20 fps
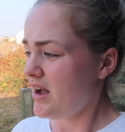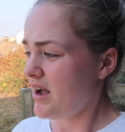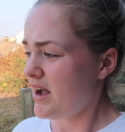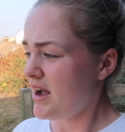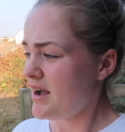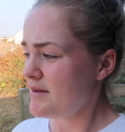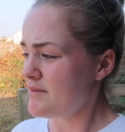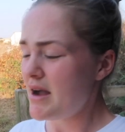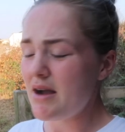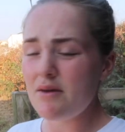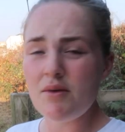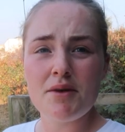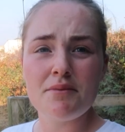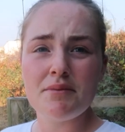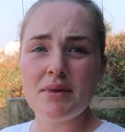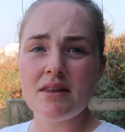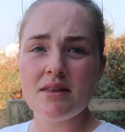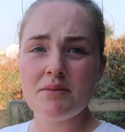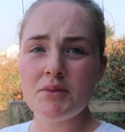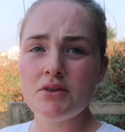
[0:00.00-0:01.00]
I
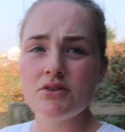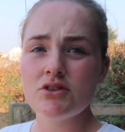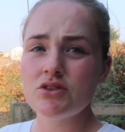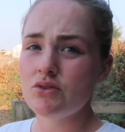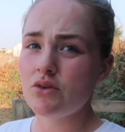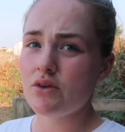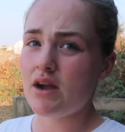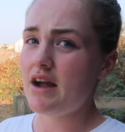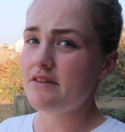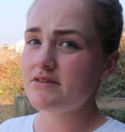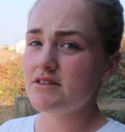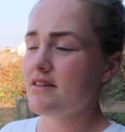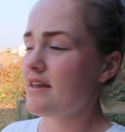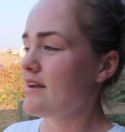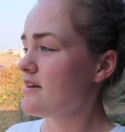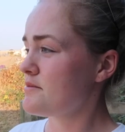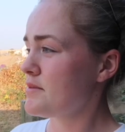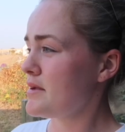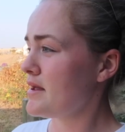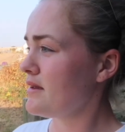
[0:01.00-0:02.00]
won't be in the mood to talk after
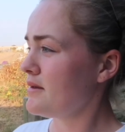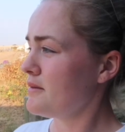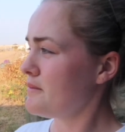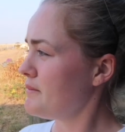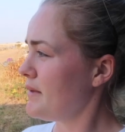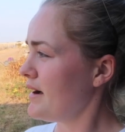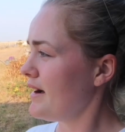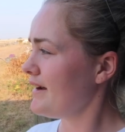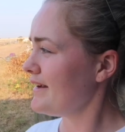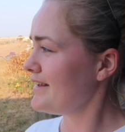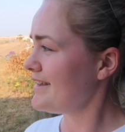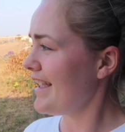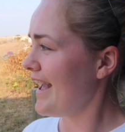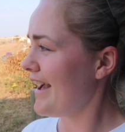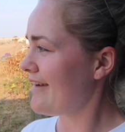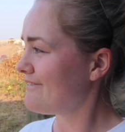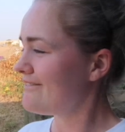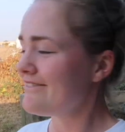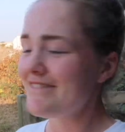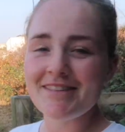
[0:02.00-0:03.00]
therapy. But
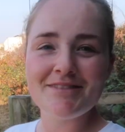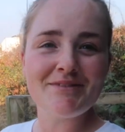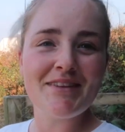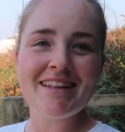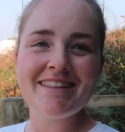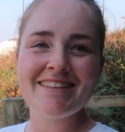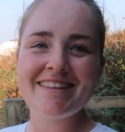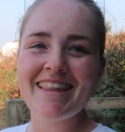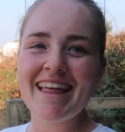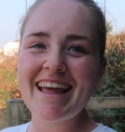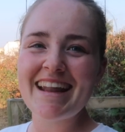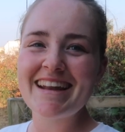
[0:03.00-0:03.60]
yeah, speak to you